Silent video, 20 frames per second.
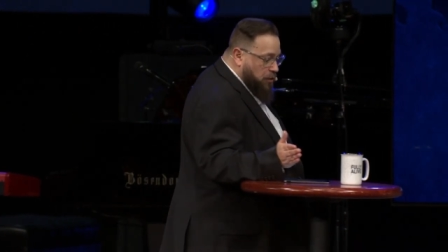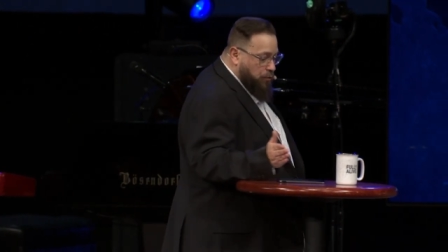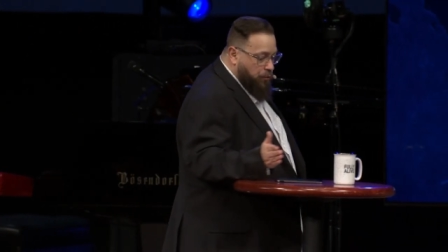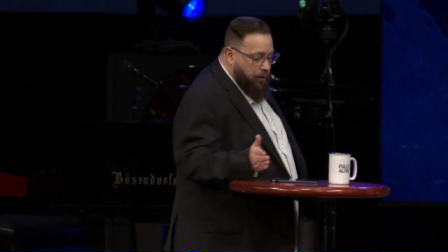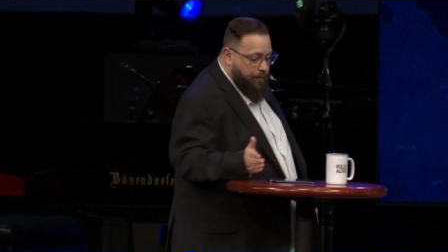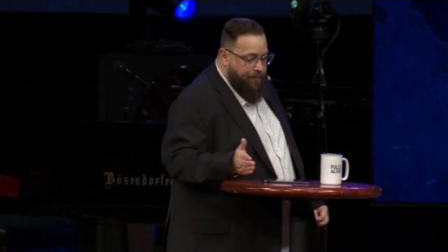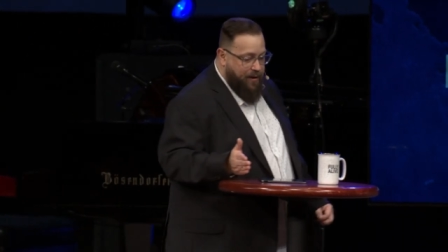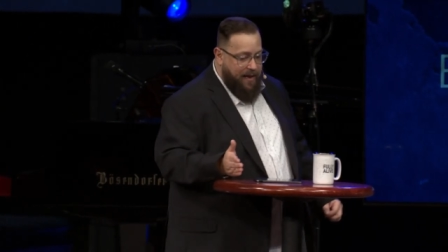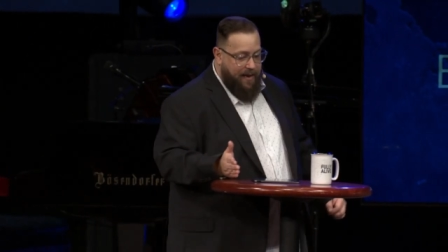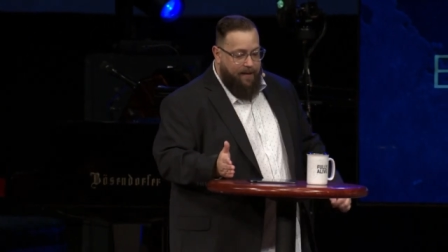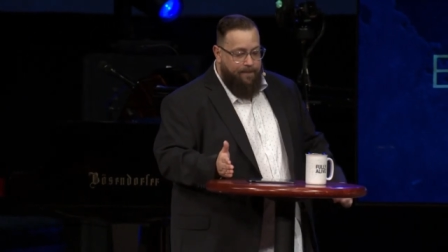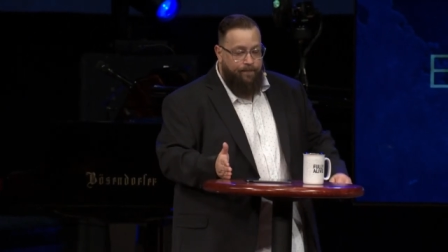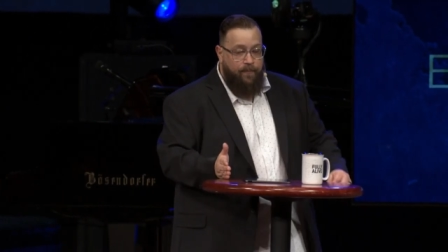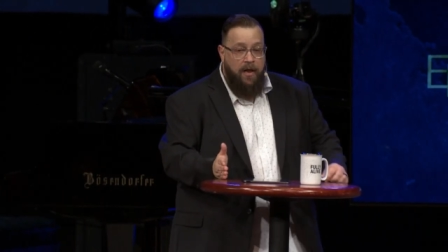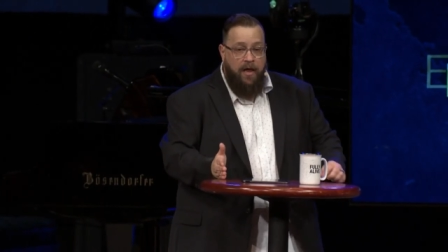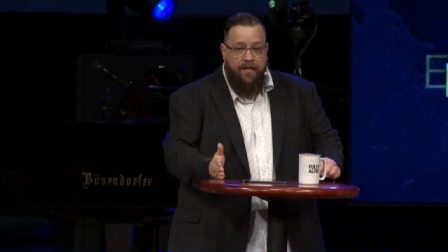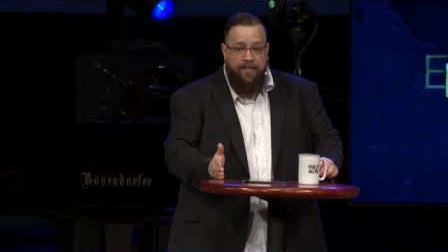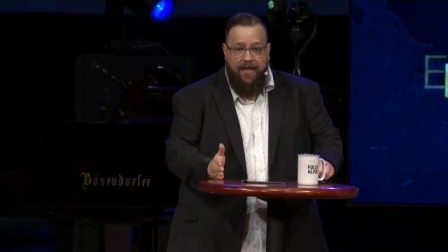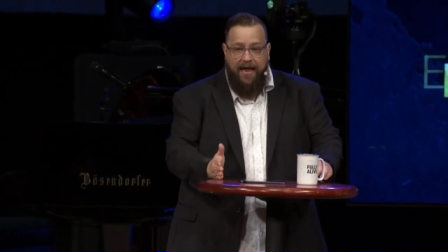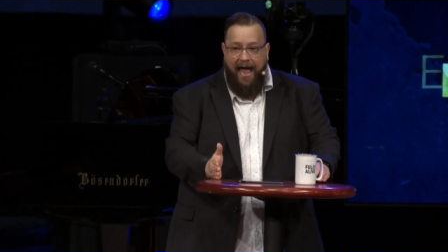would be
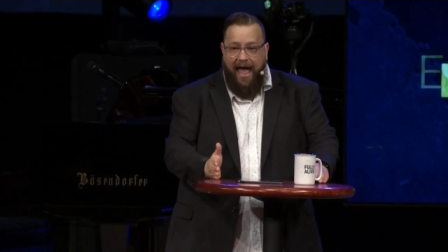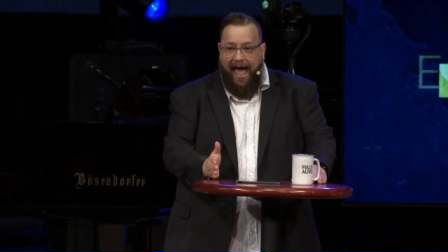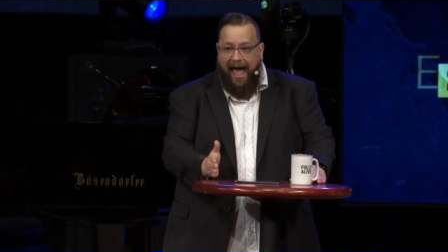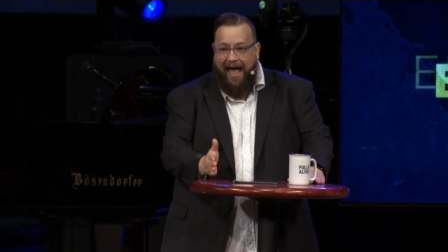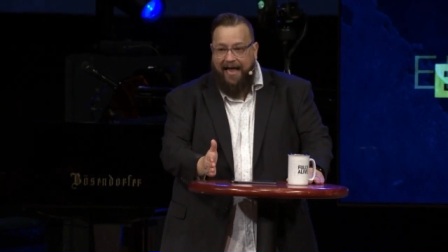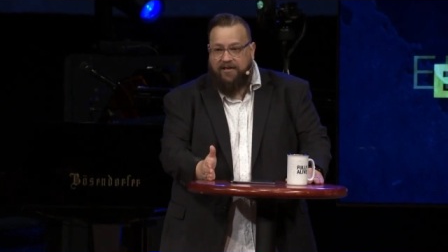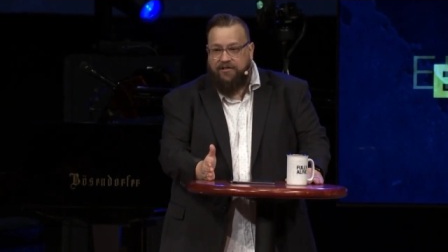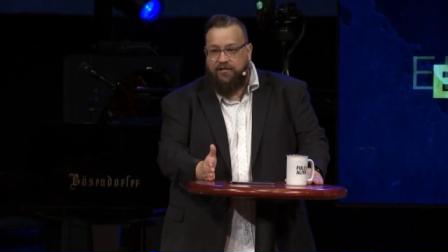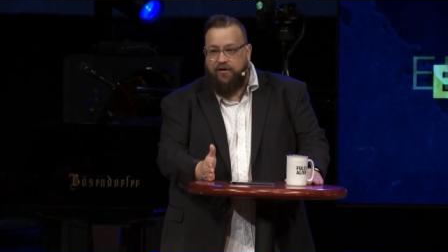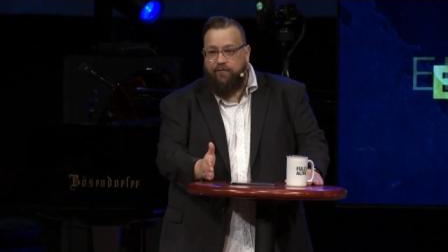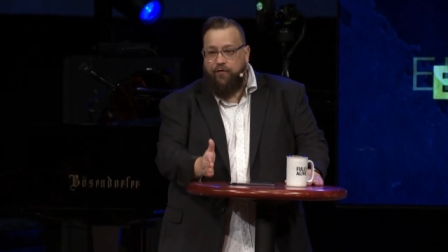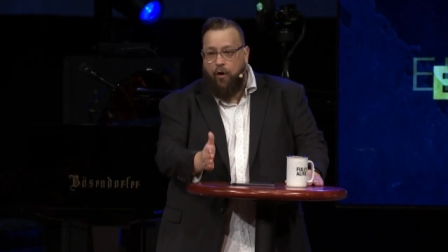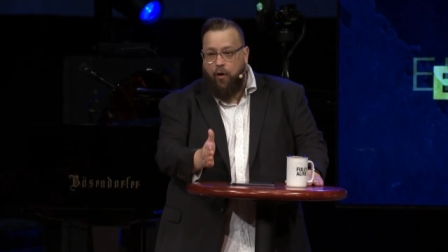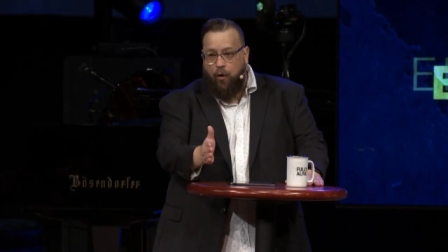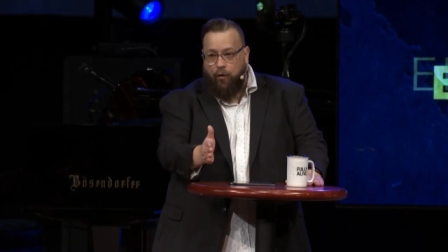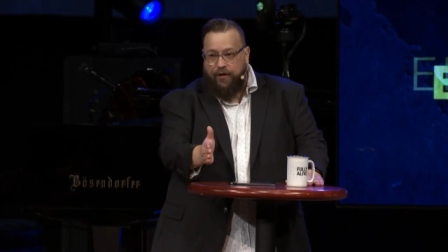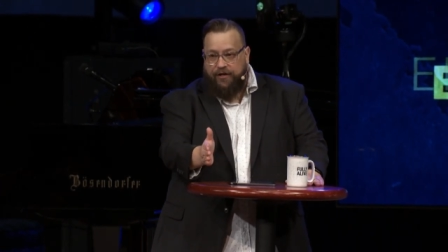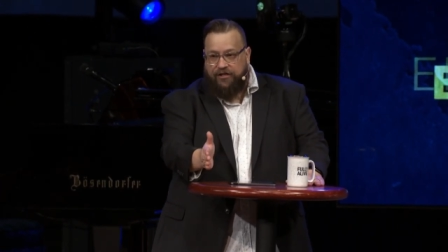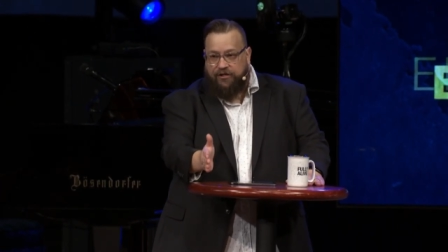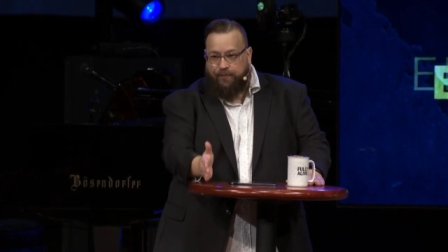The Acts of the
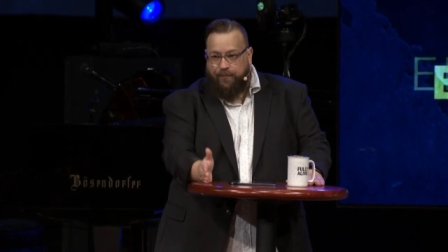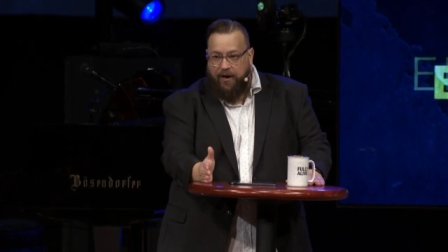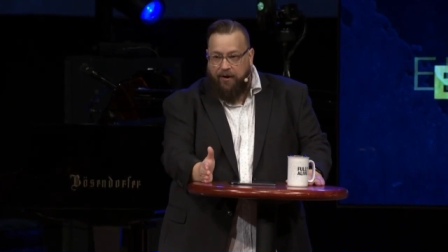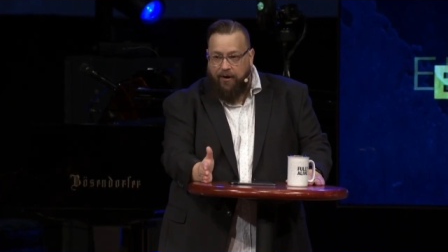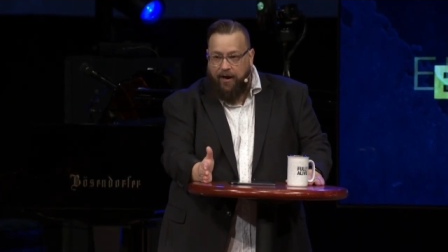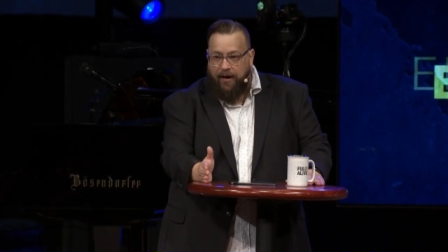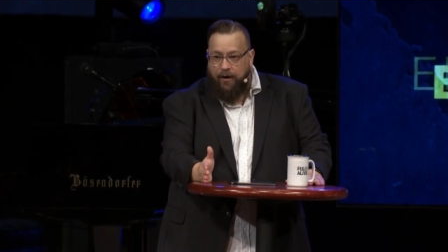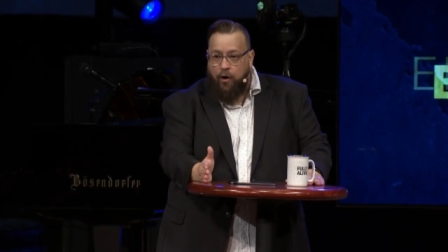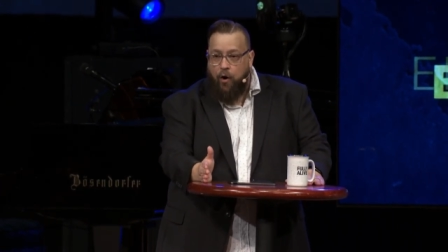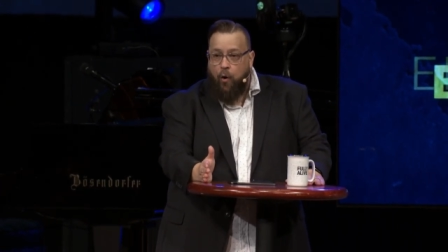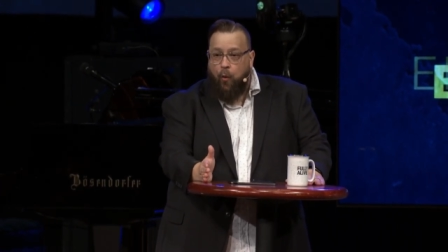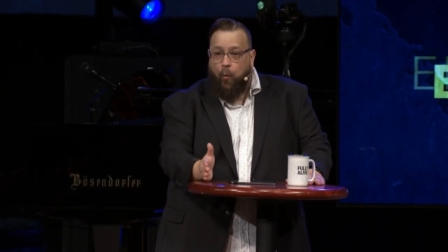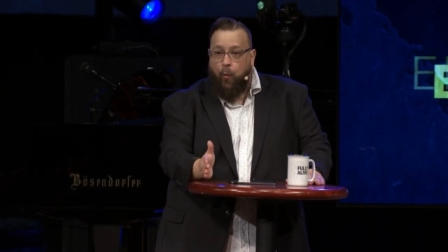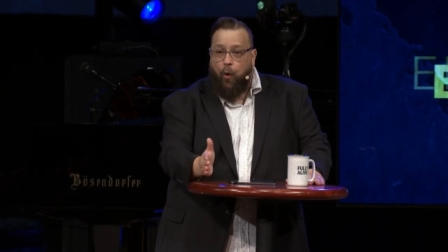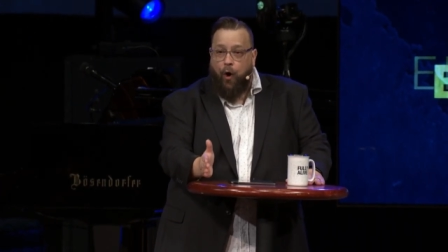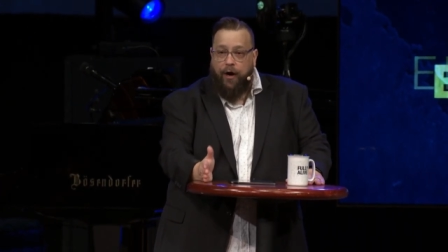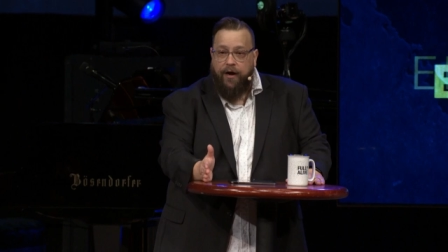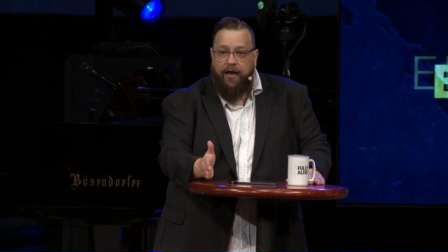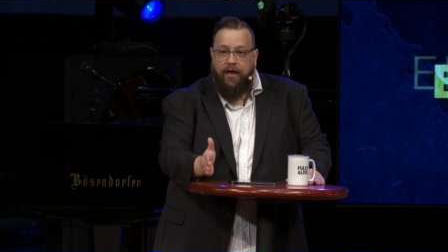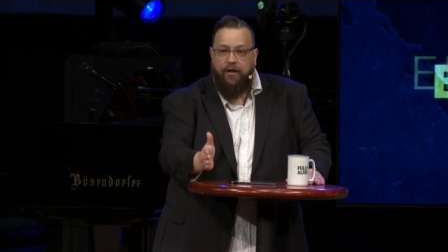Holy Spirit
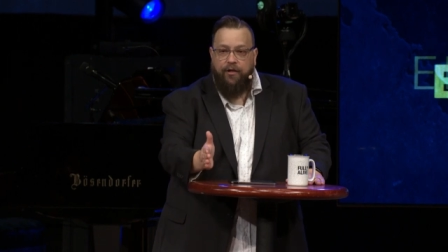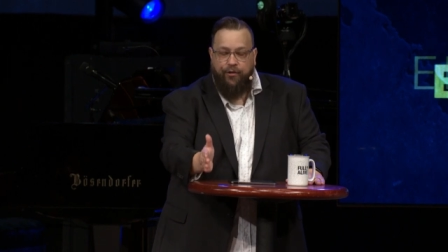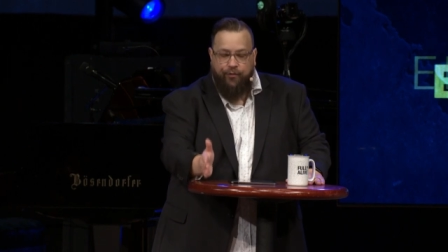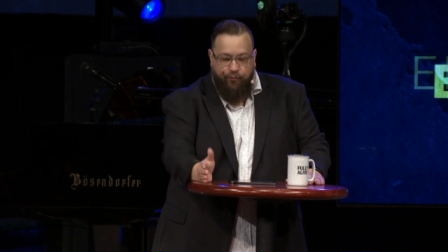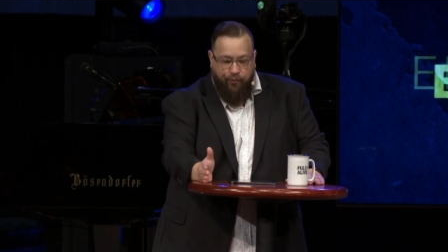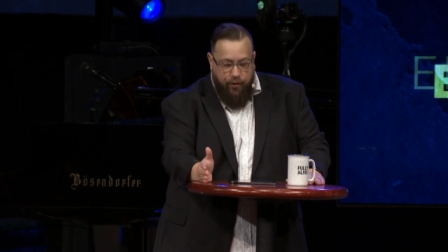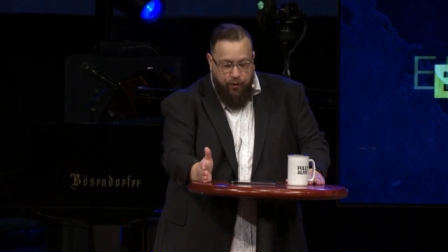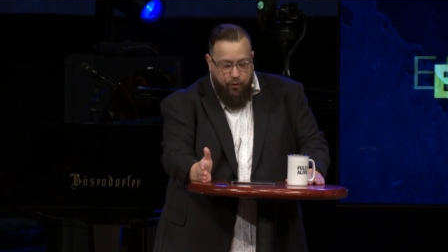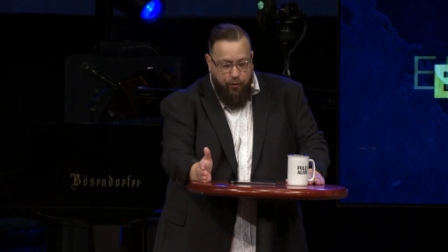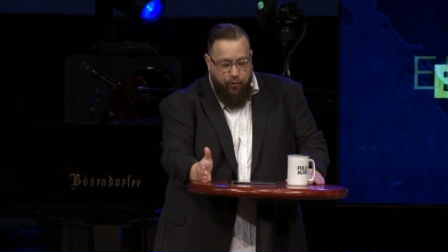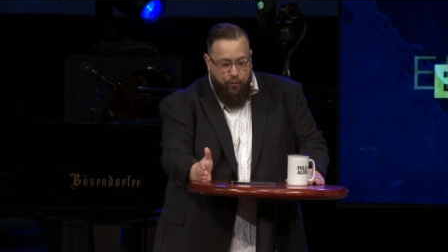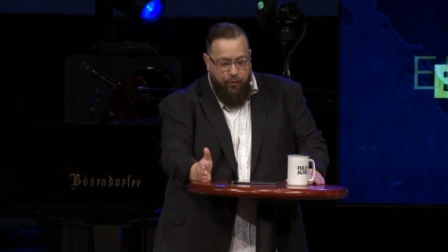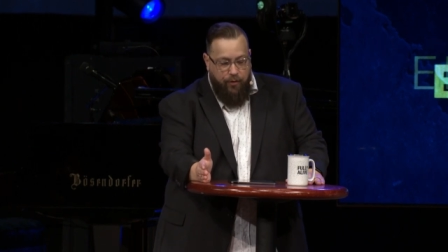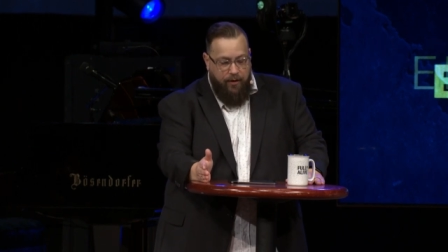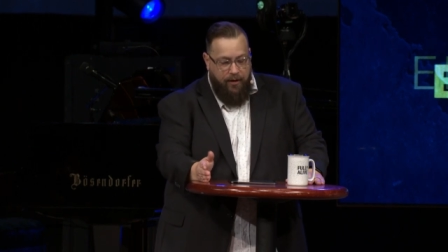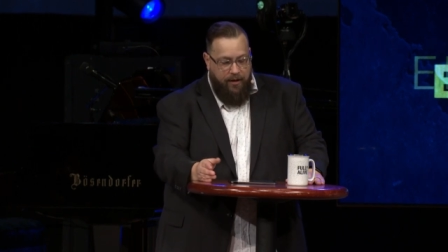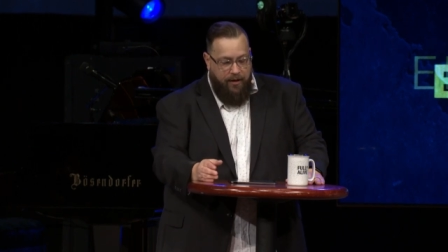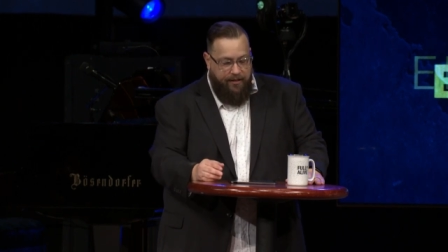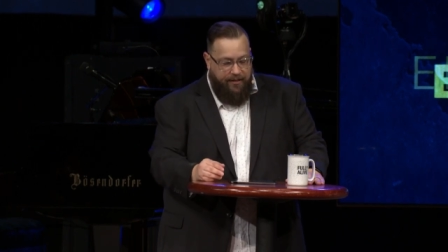Working Through